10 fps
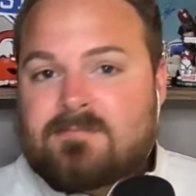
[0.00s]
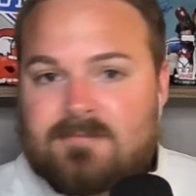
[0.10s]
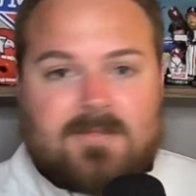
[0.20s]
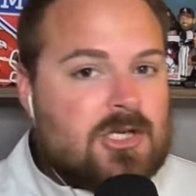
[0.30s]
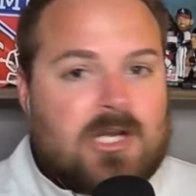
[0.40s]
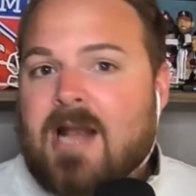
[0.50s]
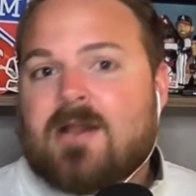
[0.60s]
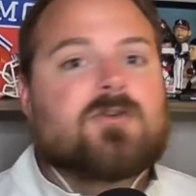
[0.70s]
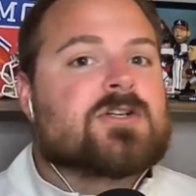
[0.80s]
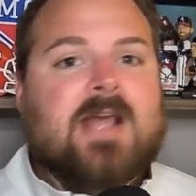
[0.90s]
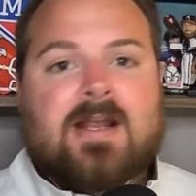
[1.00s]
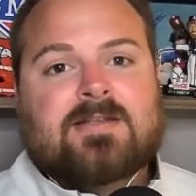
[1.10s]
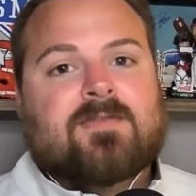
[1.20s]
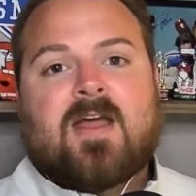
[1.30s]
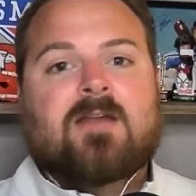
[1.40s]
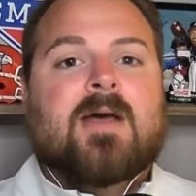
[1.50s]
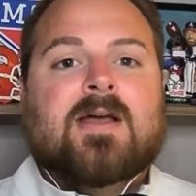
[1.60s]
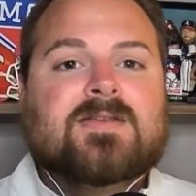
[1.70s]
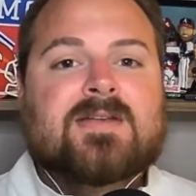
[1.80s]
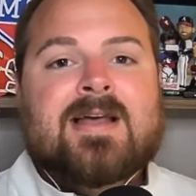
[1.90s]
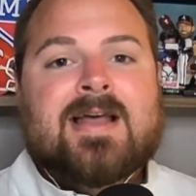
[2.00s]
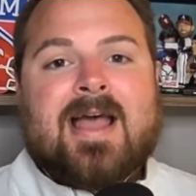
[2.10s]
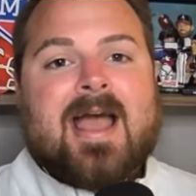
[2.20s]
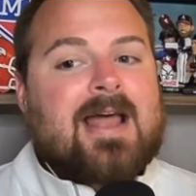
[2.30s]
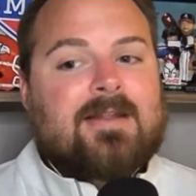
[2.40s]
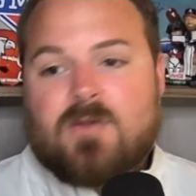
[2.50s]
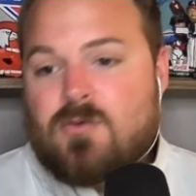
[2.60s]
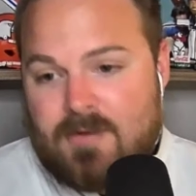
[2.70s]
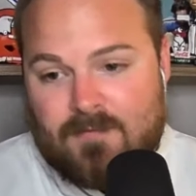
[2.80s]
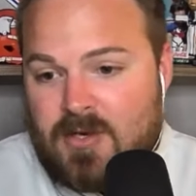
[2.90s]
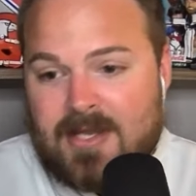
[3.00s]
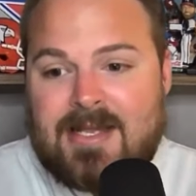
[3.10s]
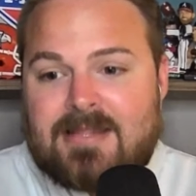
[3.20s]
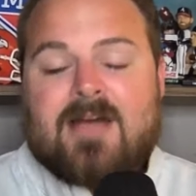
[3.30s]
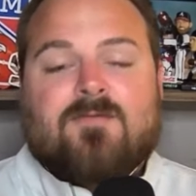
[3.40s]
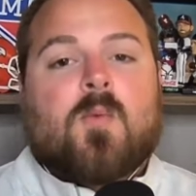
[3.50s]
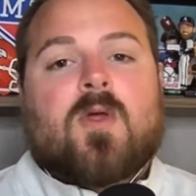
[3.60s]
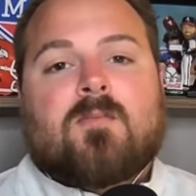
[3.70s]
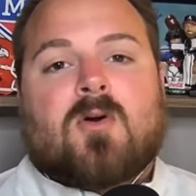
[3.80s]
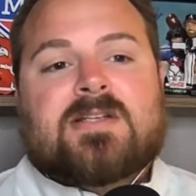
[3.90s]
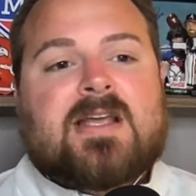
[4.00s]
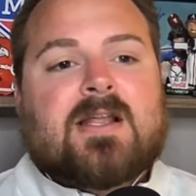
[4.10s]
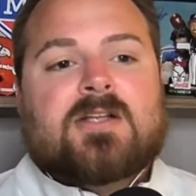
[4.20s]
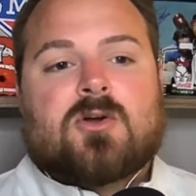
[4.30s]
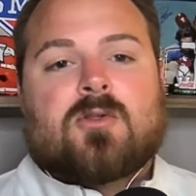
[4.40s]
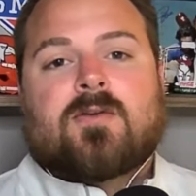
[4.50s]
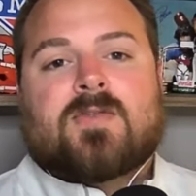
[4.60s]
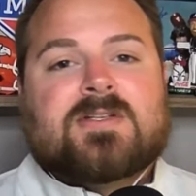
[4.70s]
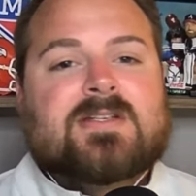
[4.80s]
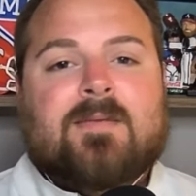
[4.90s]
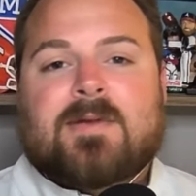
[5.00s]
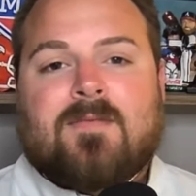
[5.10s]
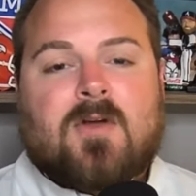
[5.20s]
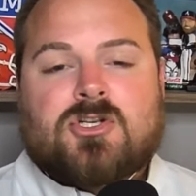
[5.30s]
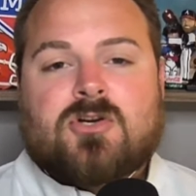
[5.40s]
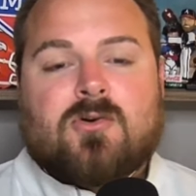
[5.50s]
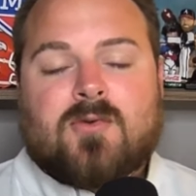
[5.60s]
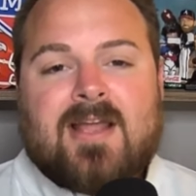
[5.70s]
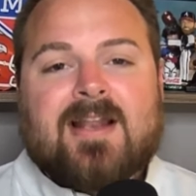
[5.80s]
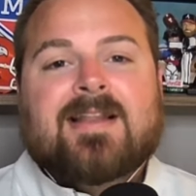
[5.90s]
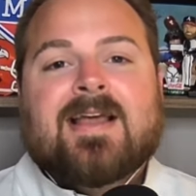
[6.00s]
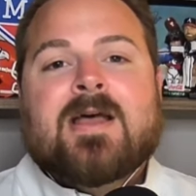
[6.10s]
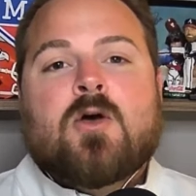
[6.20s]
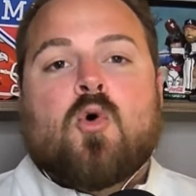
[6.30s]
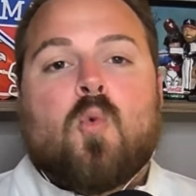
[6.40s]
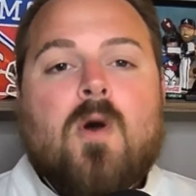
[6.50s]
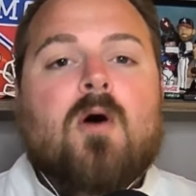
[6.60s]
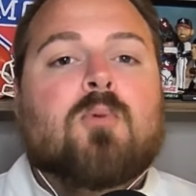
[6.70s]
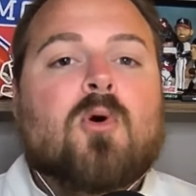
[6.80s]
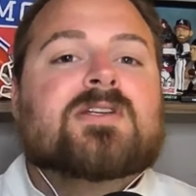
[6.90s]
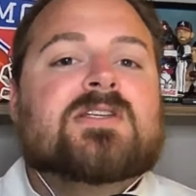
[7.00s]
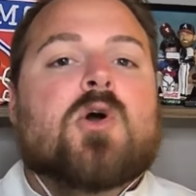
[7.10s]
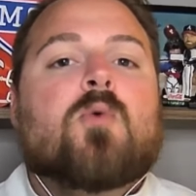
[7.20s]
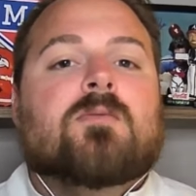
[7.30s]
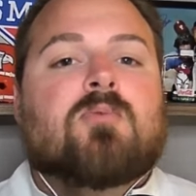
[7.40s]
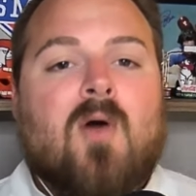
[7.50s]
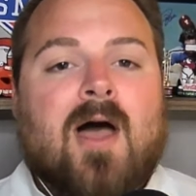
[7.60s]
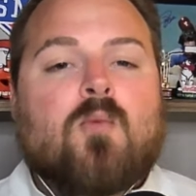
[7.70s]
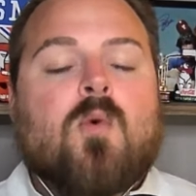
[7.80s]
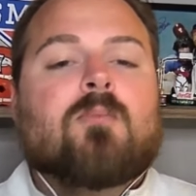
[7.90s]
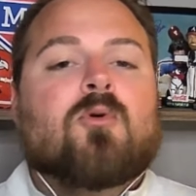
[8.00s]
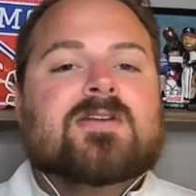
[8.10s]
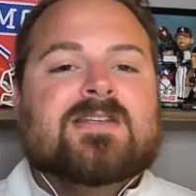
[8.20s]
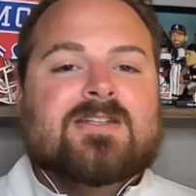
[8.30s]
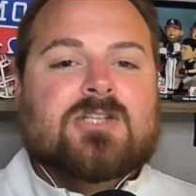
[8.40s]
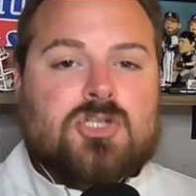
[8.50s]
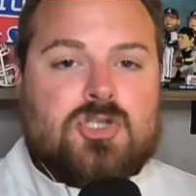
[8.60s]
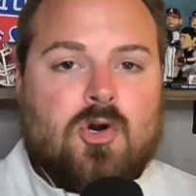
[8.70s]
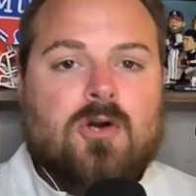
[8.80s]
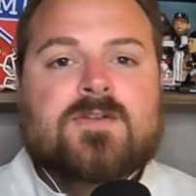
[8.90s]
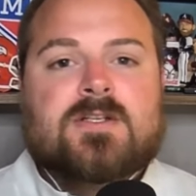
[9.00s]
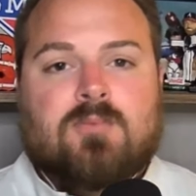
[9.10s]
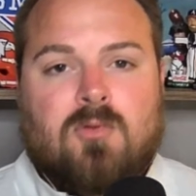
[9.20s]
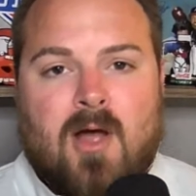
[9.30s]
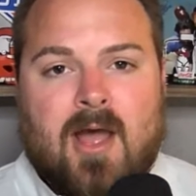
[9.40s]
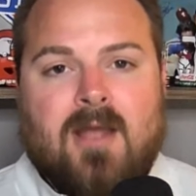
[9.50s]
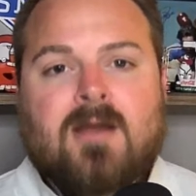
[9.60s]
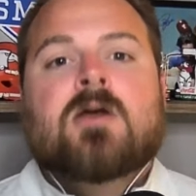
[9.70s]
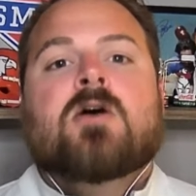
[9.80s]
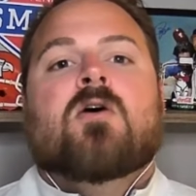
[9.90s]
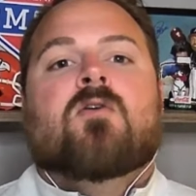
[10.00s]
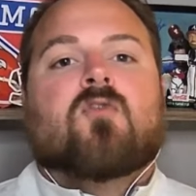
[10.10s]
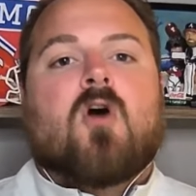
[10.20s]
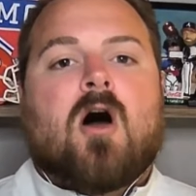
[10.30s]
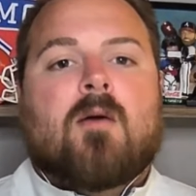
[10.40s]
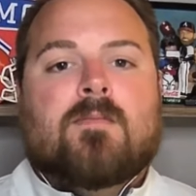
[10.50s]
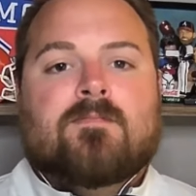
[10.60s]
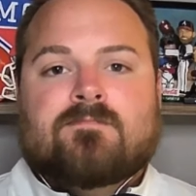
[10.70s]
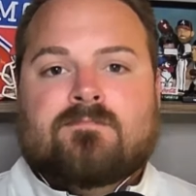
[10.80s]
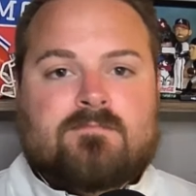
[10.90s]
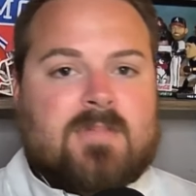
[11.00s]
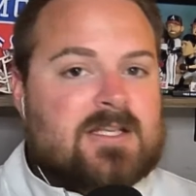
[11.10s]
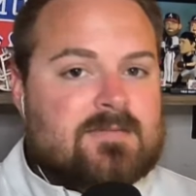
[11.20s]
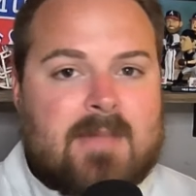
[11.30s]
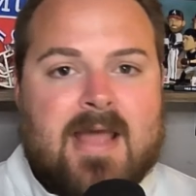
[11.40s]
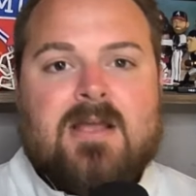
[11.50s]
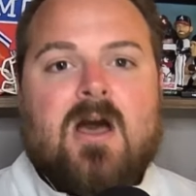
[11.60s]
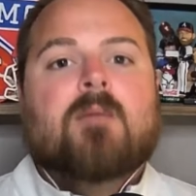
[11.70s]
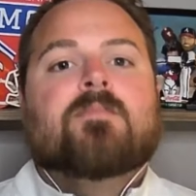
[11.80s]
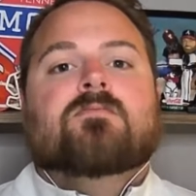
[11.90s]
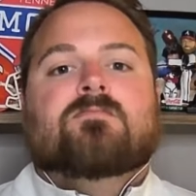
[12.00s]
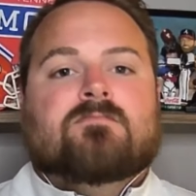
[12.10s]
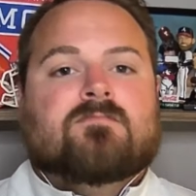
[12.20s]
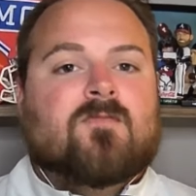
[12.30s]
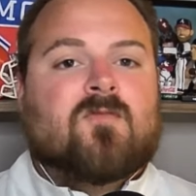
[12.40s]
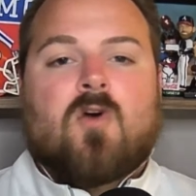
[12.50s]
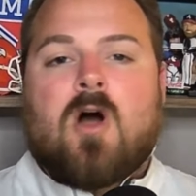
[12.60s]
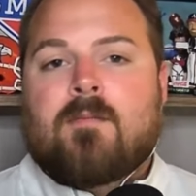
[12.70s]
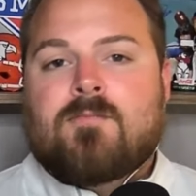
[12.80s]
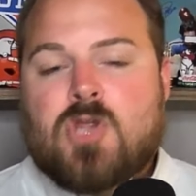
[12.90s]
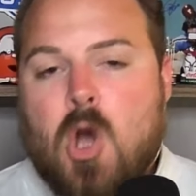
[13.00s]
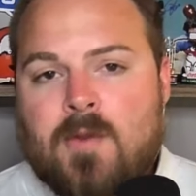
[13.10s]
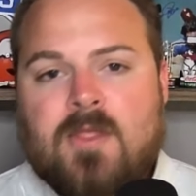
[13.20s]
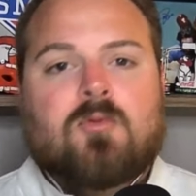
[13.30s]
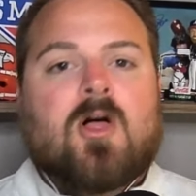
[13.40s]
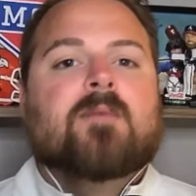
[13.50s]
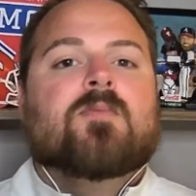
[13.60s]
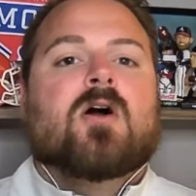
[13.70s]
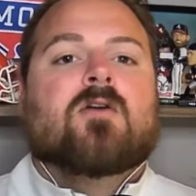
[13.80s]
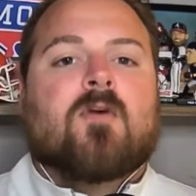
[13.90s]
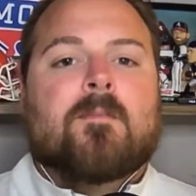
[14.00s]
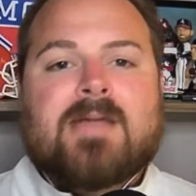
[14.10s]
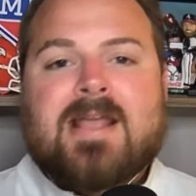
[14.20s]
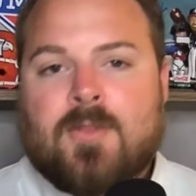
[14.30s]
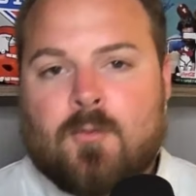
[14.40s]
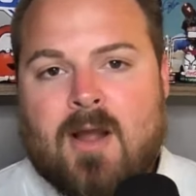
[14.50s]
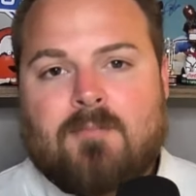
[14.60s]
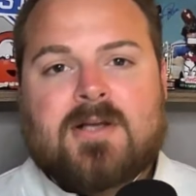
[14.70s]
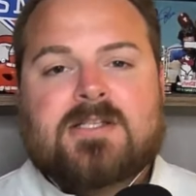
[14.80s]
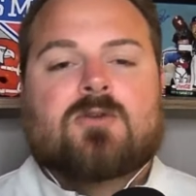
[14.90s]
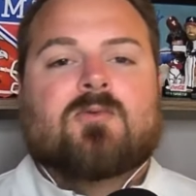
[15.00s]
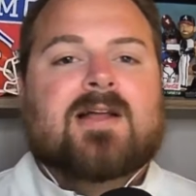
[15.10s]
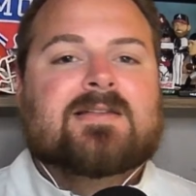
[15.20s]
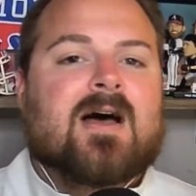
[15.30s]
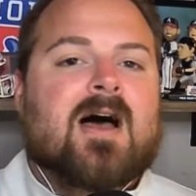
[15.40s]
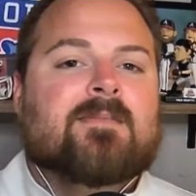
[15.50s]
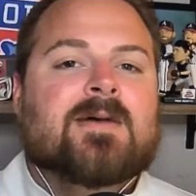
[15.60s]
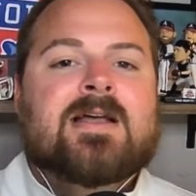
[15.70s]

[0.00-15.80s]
you got to understand as a fan base. And if you didn't get that from Willie Martinez earlier in the segment, I'm not sure you'll get it. Will Brooks is going to play. Will Brooks deserves to play from his makeup, from knowing the playbook, from being in the right place at the right time,